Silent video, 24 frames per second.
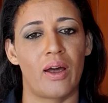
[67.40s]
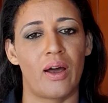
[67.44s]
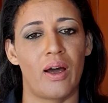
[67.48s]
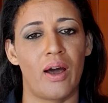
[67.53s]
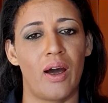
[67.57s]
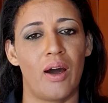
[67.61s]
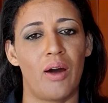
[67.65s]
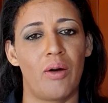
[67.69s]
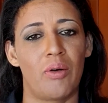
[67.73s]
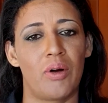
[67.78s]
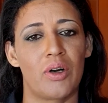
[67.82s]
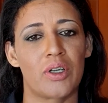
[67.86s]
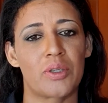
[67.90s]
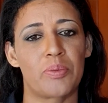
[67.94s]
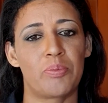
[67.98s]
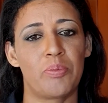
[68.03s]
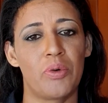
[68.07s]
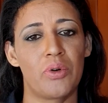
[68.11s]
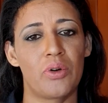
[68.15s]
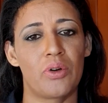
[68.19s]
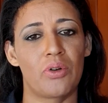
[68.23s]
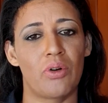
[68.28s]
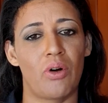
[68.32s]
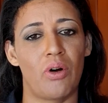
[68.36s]
I was
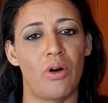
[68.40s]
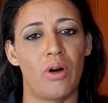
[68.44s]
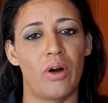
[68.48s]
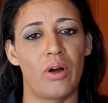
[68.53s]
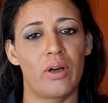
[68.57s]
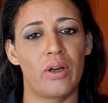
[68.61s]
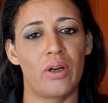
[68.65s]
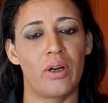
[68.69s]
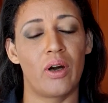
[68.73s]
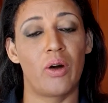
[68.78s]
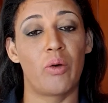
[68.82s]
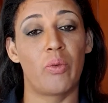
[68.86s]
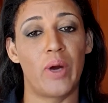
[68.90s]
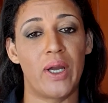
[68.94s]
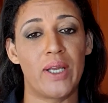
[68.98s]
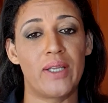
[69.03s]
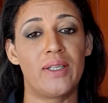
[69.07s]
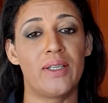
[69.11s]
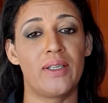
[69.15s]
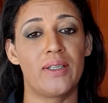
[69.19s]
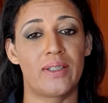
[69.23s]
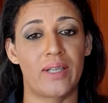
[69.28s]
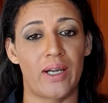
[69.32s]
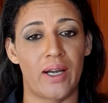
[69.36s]
put on a
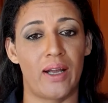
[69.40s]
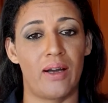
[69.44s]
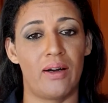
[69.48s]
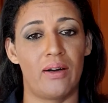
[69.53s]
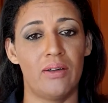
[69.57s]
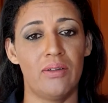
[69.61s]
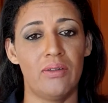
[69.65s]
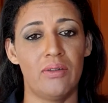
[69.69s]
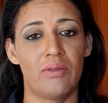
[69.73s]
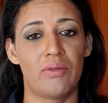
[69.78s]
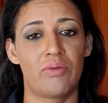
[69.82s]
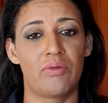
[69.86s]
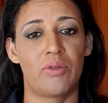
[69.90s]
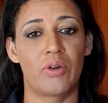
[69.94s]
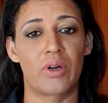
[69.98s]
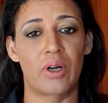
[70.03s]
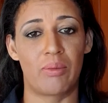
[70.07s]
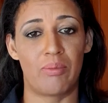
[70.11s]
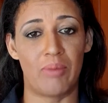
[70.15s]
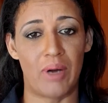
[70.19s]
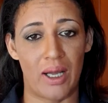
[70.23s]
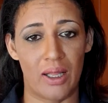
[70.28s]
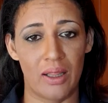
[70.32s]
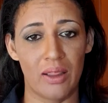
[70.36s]
waiting trial for a
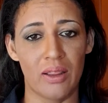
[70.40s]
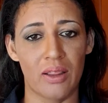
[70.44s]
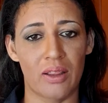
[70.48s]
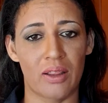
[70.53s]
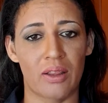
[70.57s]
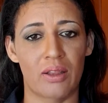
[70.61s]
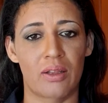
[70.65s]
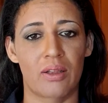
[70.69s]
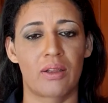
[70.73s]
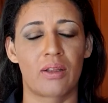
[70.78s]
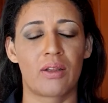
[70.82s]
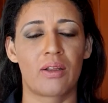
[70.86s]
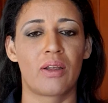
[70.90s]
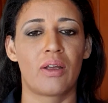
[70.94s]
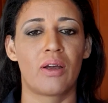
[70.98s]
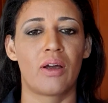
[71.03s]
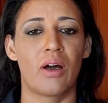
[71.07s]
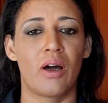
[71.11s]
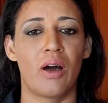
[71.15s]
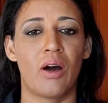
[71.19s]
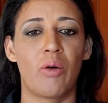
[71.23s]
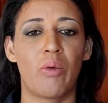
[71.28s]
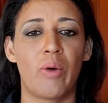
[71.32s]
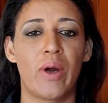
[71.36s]
month,
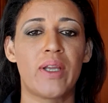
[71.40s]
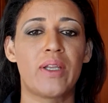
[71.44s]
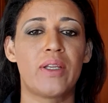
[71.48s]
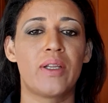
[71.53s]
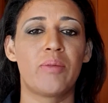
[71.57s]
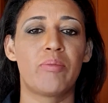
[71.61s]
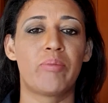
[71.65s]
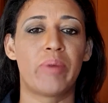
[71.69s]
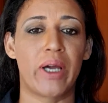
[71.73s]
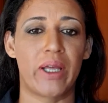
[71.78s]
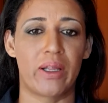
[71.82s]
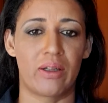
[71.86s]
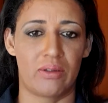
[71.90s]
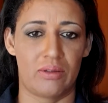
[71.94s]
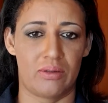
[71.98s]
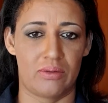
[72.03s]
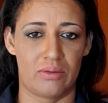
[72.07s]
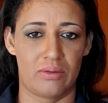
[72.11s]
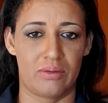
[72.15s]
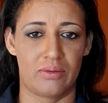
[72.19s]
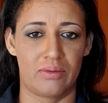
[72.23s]
awaiting bail.